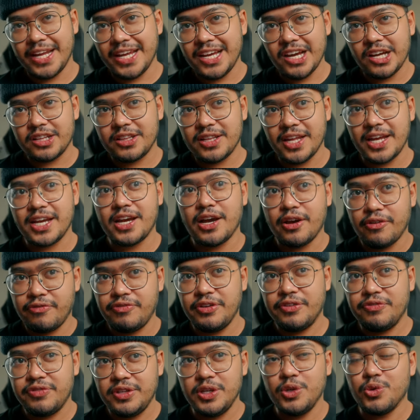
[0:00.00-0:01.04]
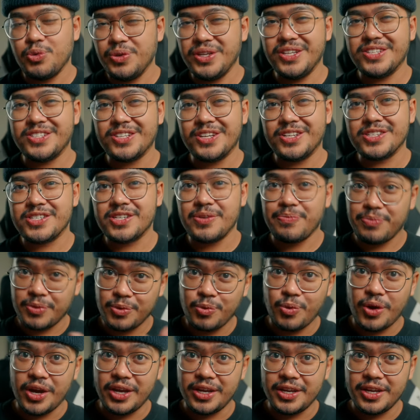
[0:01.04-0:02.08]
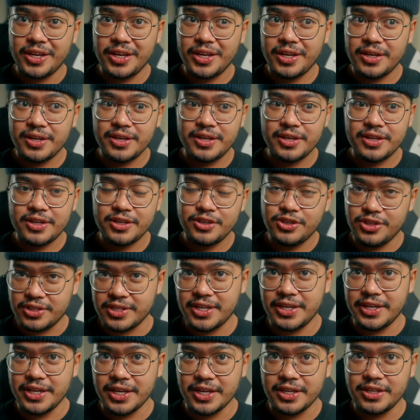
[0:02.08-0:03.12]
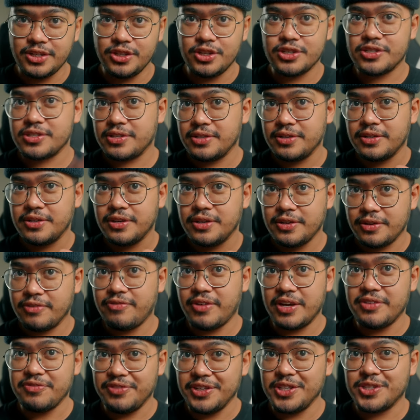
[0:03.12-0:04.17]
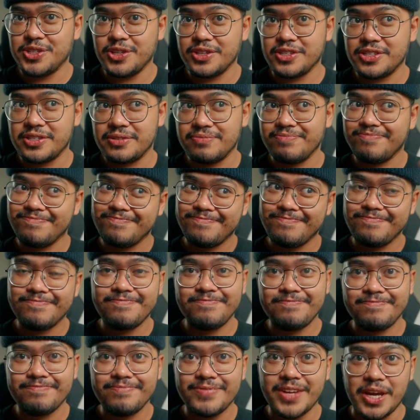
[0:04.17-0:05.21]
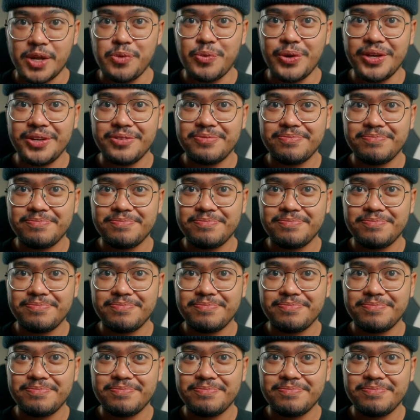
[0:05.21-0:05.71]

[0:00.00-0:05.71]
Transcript: And I got like 50 reasons why. Just kidding, just 5 reasons. Anyway.